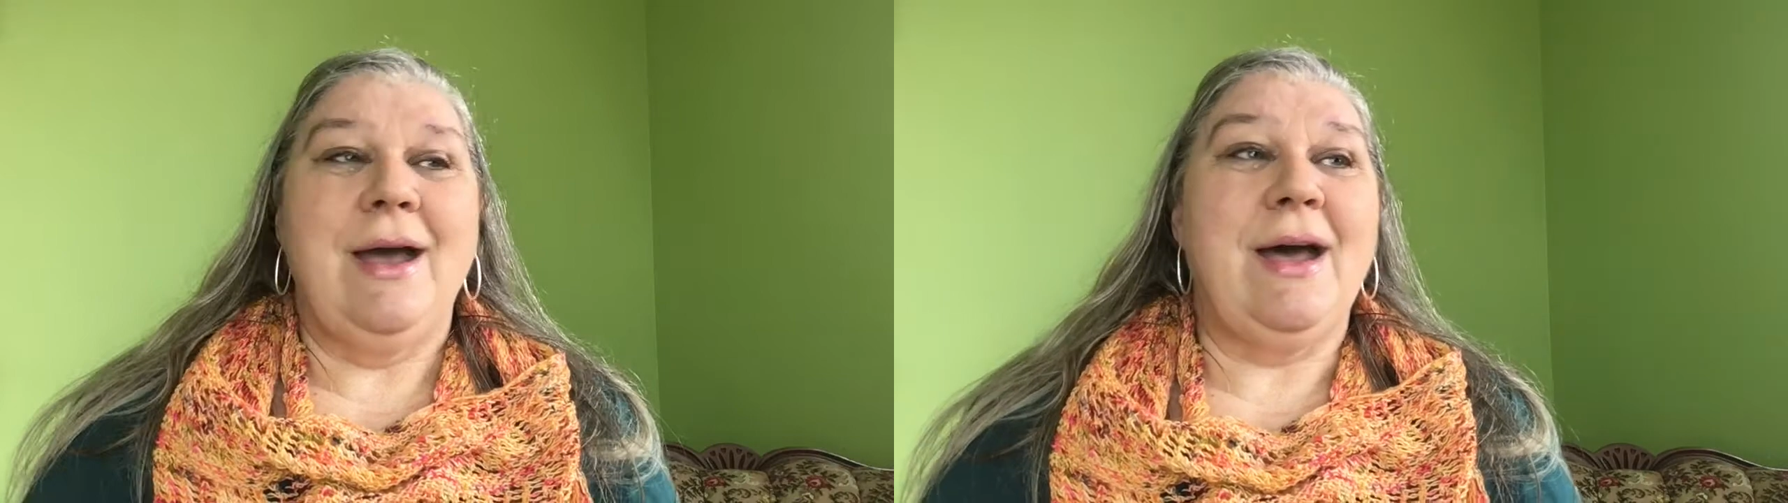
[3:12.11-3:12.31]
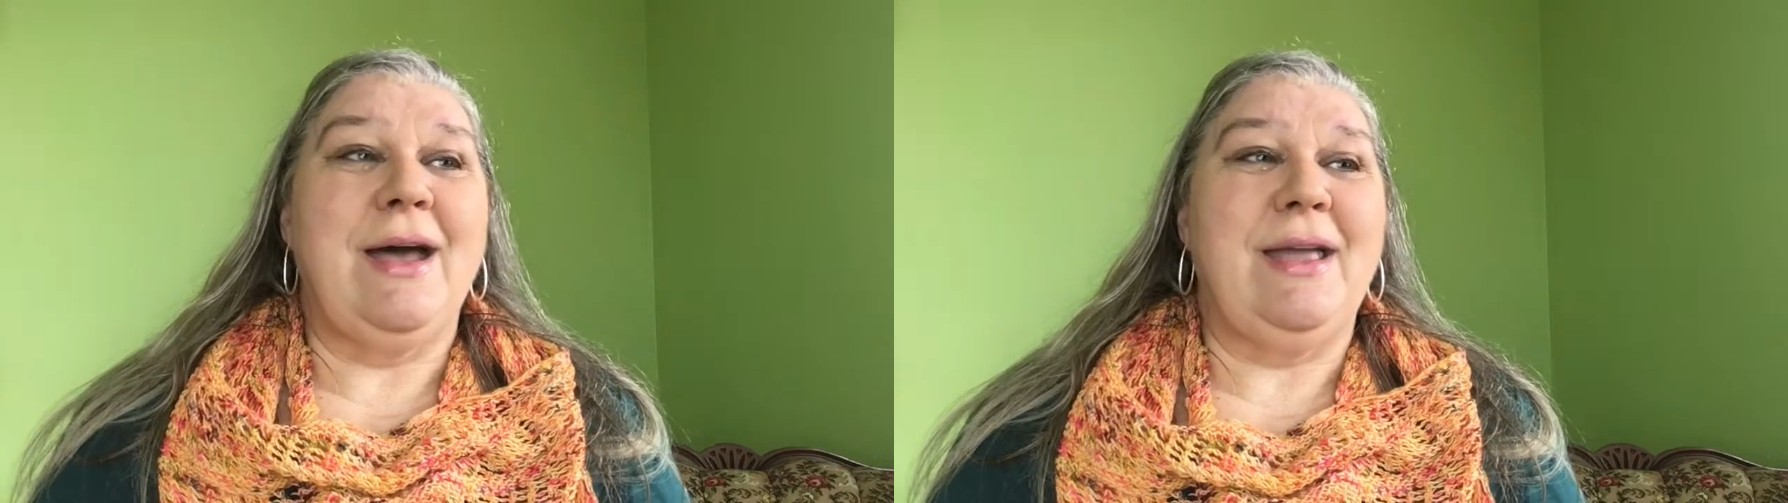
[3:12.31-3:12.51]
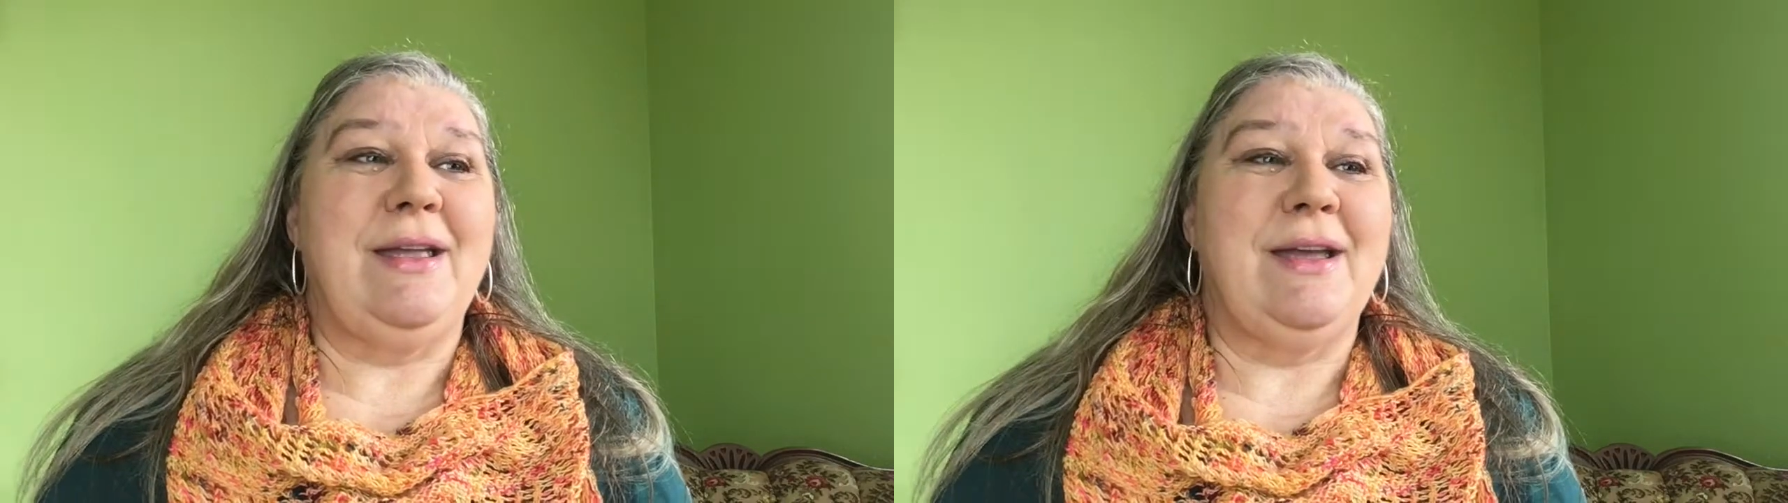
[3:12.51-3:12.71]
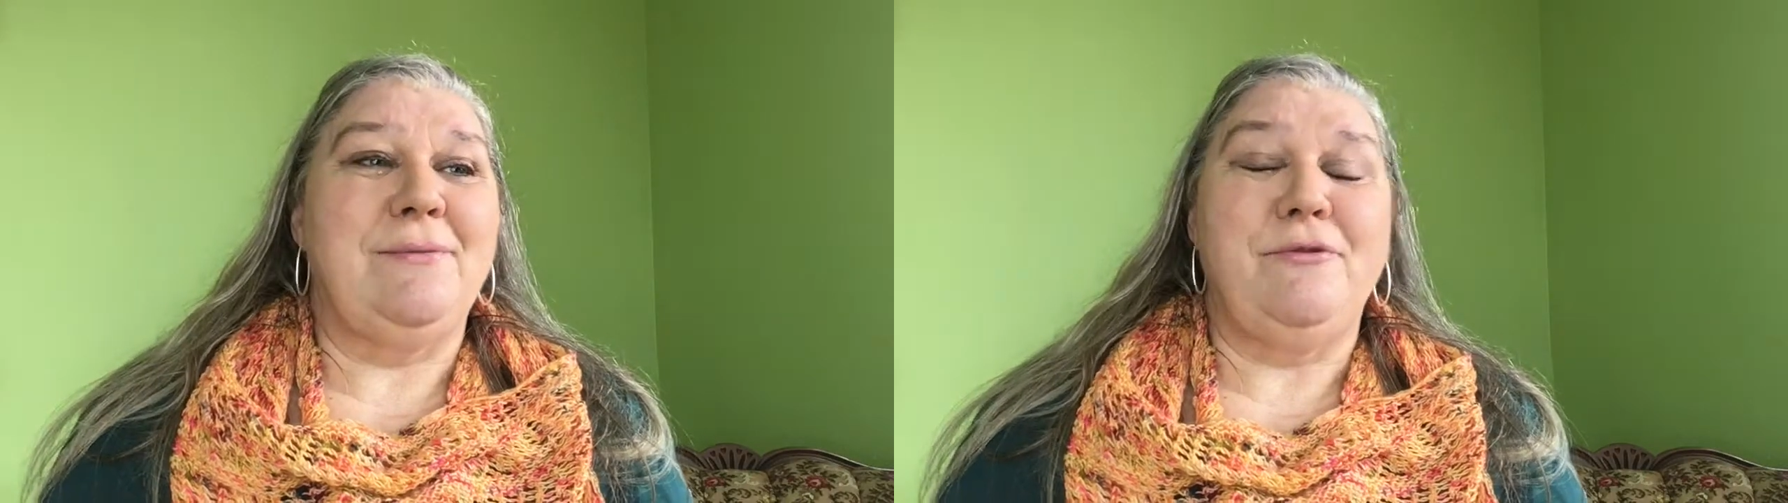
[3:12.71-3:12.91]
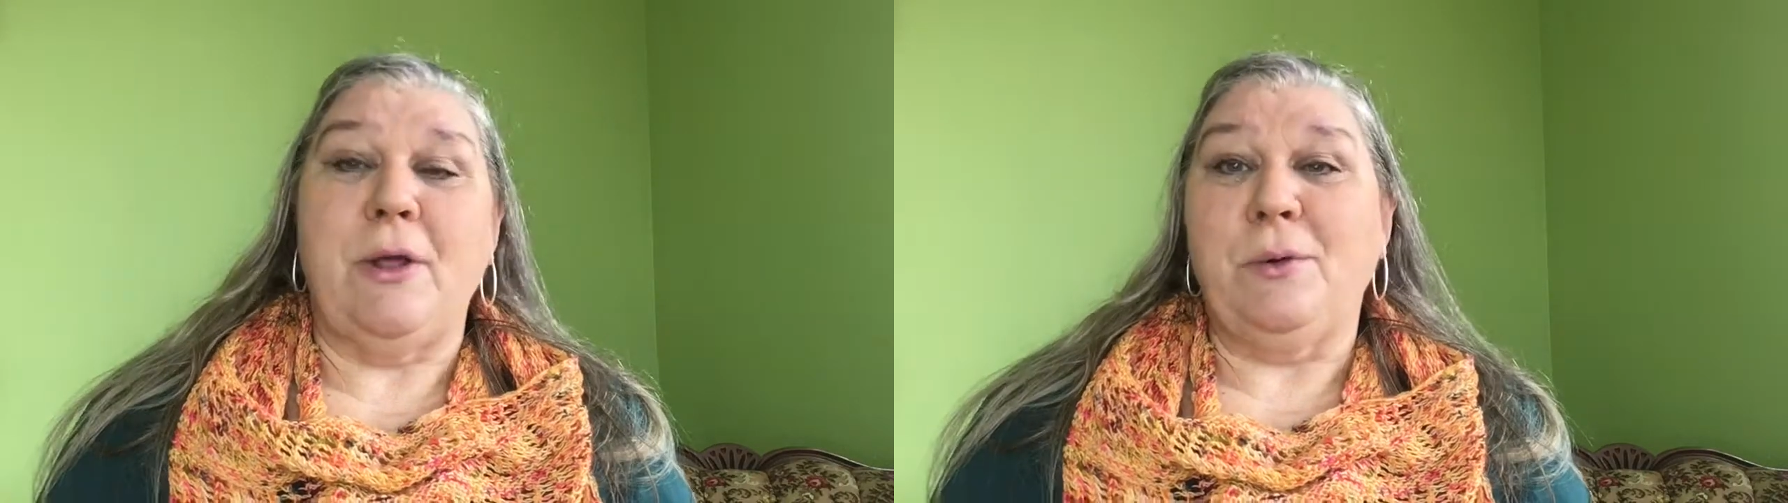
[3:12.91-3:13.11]
I
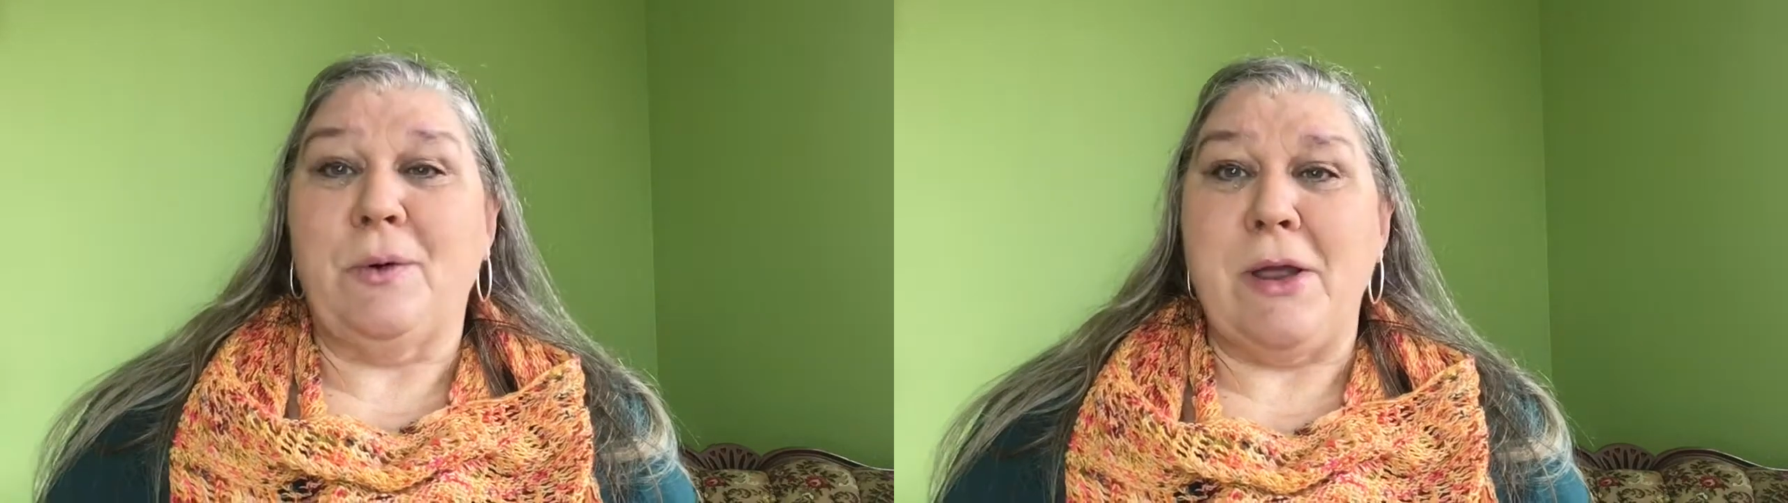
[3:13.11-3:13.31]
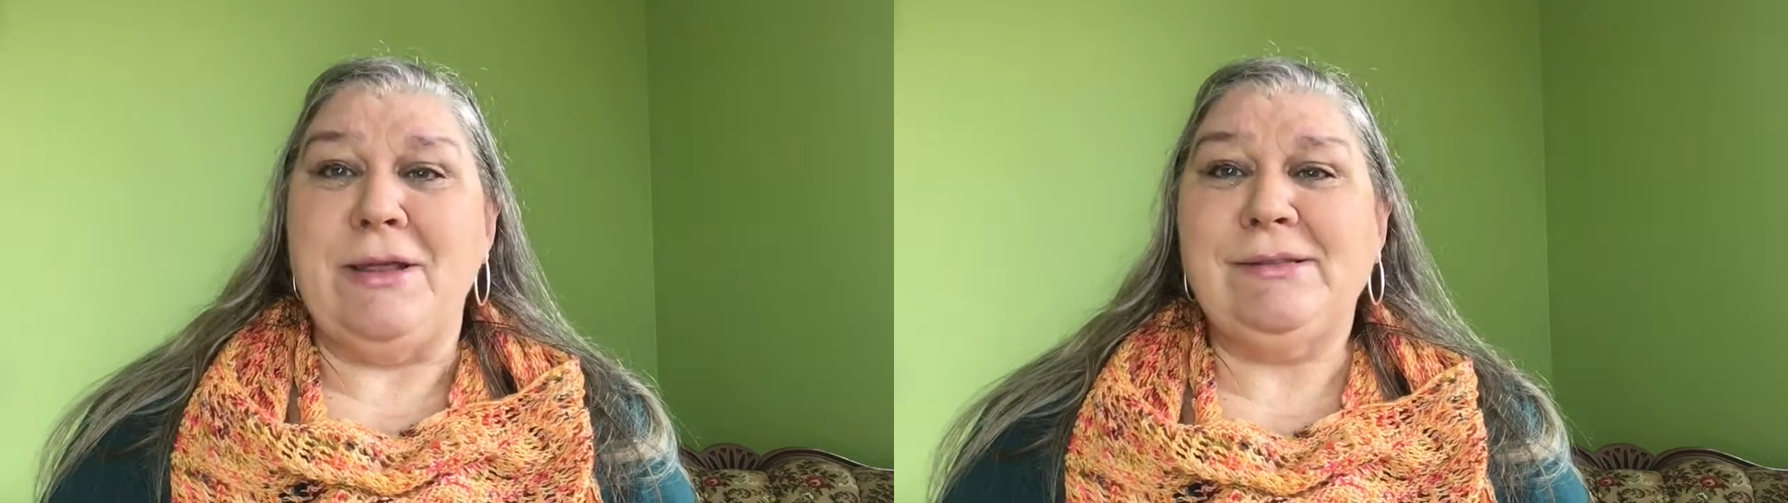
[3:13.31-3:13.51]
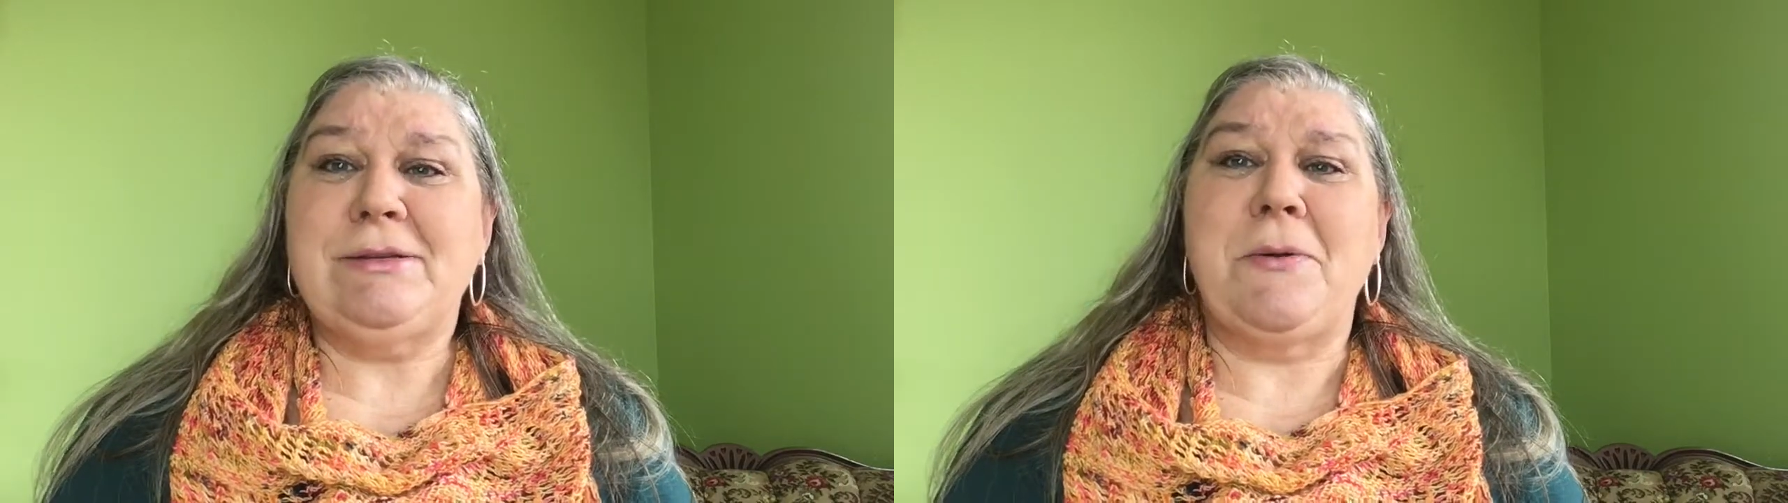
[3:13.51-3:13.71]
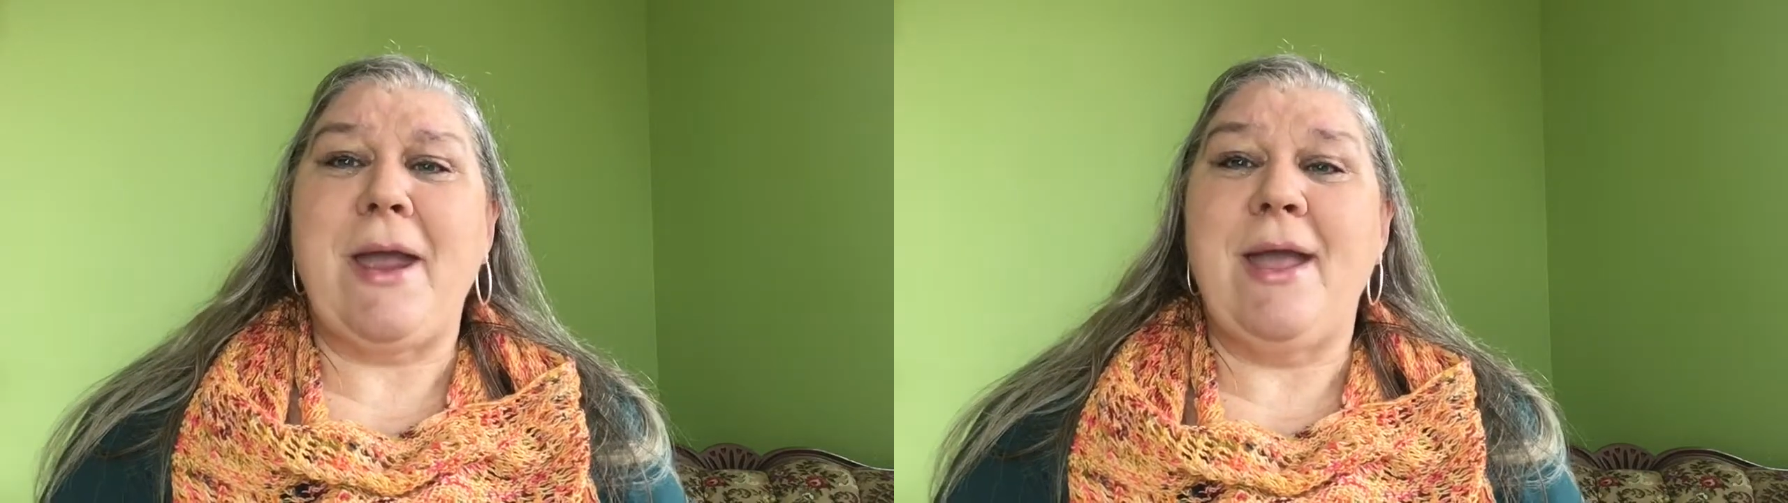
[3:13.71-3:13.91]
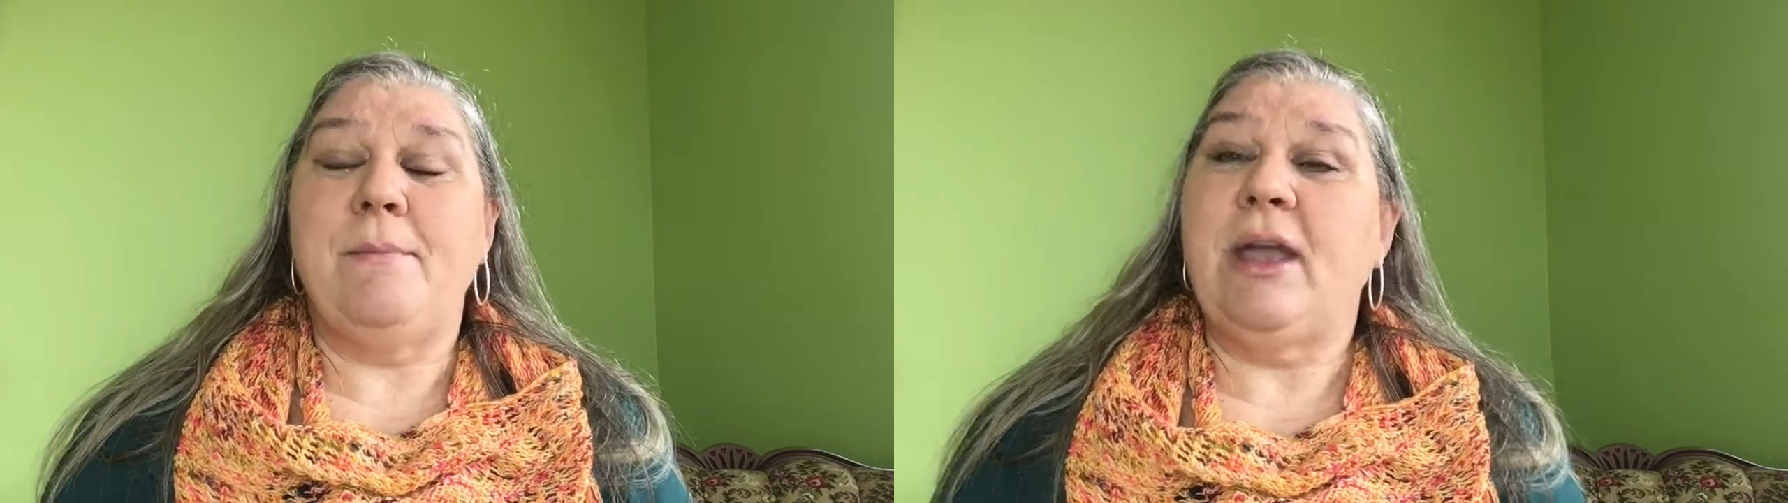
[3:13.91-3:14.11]
follow her on Instagram,